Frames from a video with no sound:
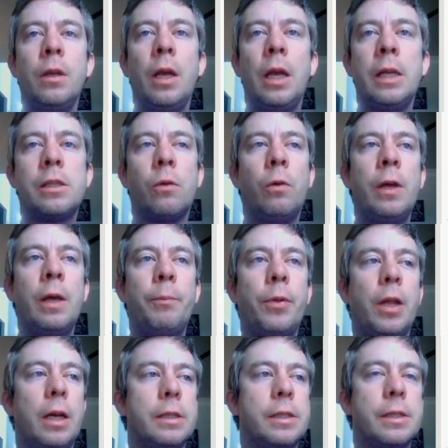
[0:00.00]
And so we'll hit
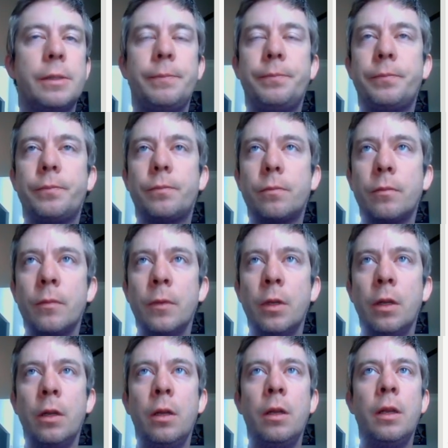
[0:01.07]
plus.
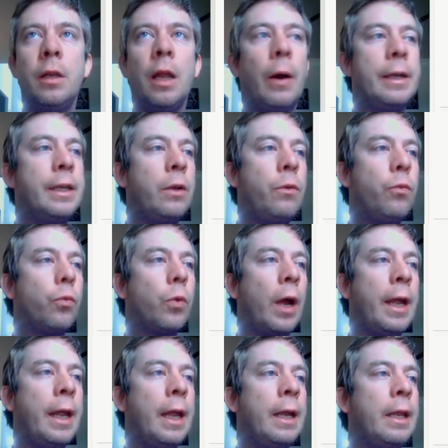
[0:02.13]
Now I didn't
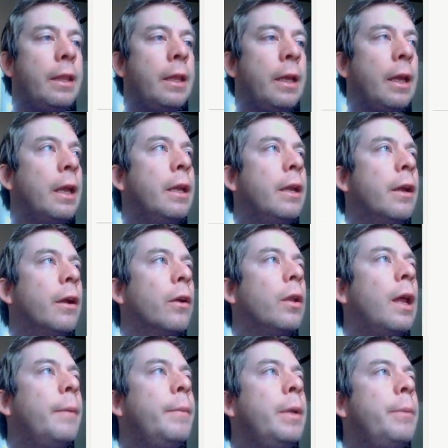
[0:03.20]
write anything in here.
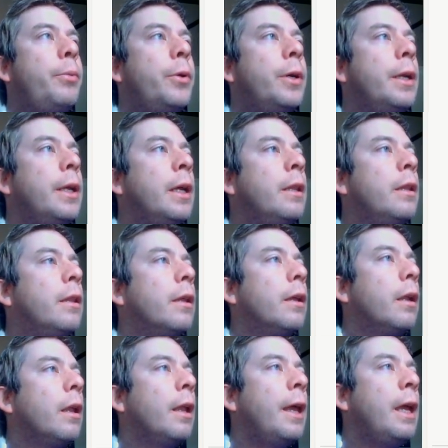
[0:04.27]
Let me put in the
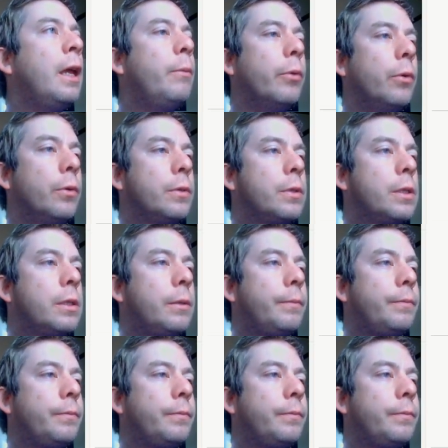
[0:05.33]
labels.